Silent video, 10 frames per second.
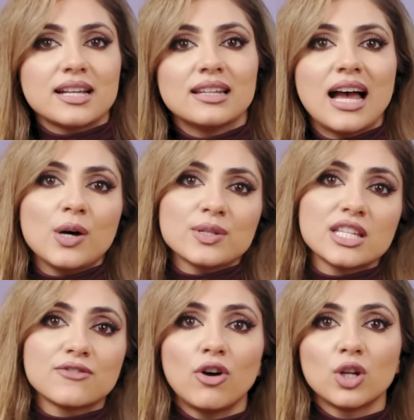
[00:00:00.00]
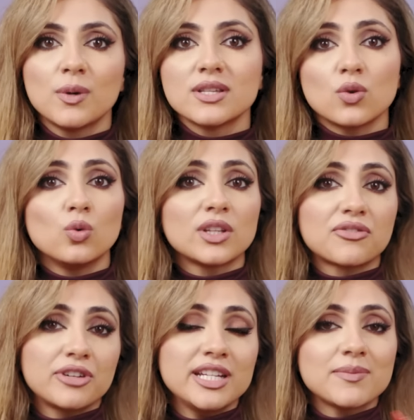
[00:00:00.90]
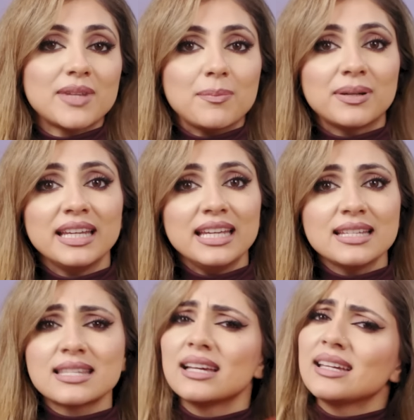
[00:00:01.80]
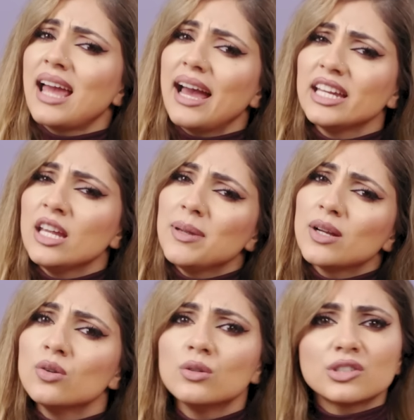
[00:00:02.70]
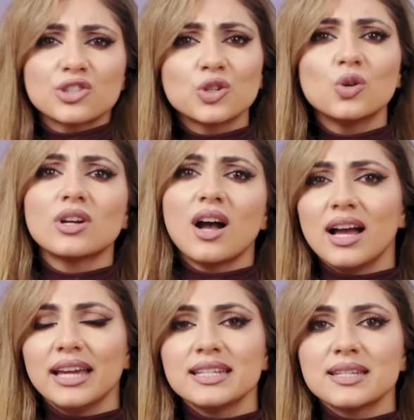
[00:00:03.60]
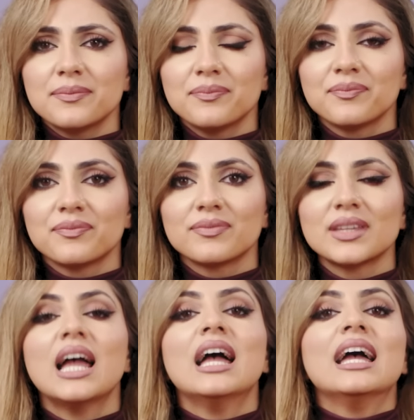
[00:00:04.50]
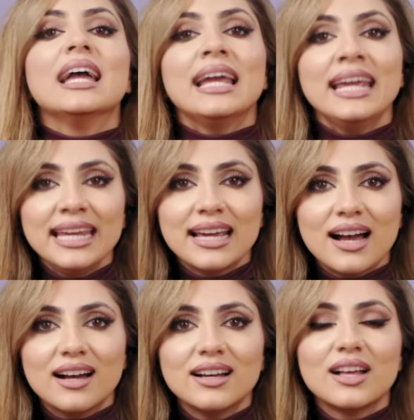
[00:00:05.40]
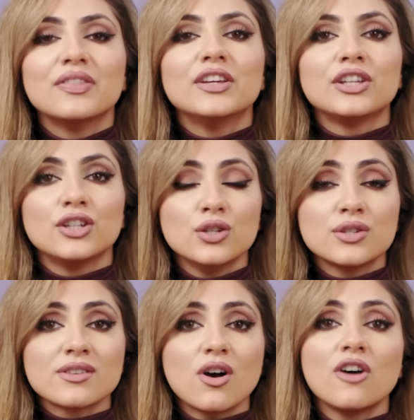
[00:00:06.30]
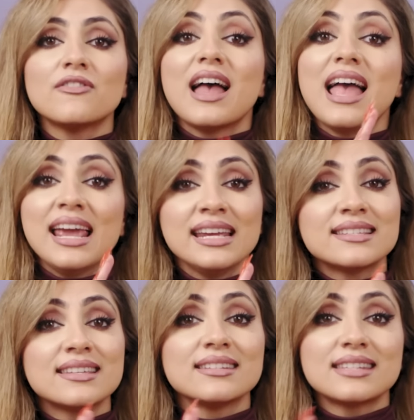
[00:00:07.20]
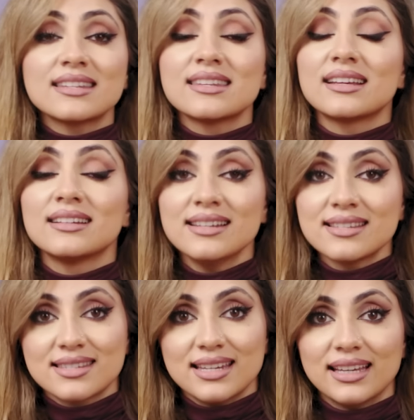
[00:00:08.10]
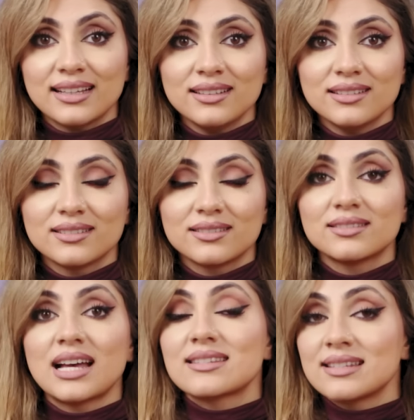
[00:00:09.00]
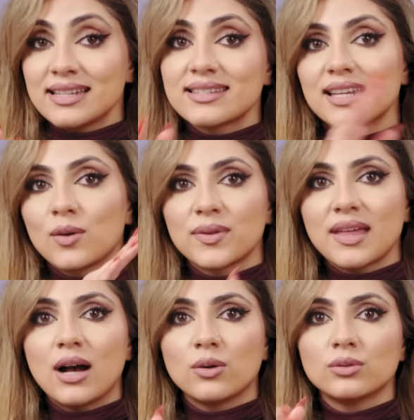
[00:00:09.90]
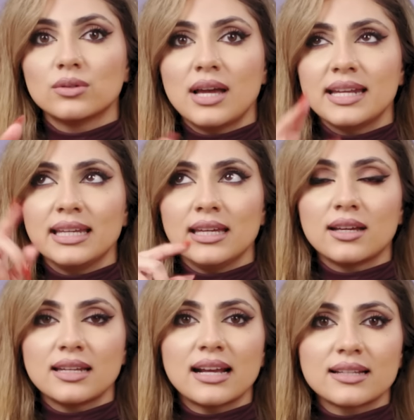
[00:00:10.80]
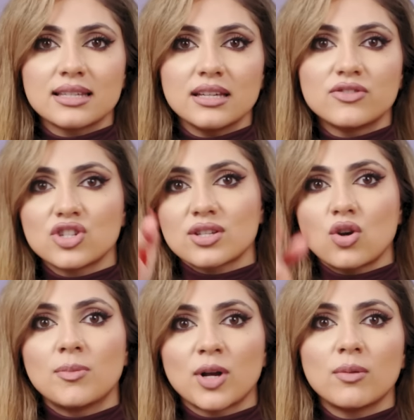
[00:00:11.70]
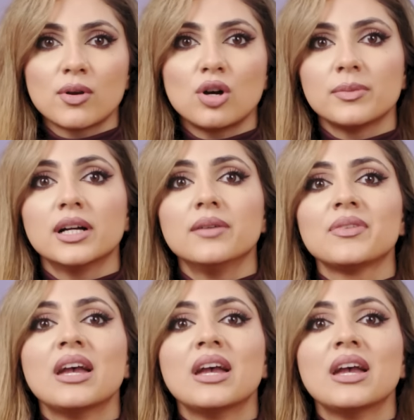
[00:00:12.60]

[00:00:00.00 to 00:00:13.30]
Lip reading: allows his followers all the freedom they please, can he be called a sure guide? Here, the use of asyndetic listing, that's listing without any connectives, just comma, comma, comma,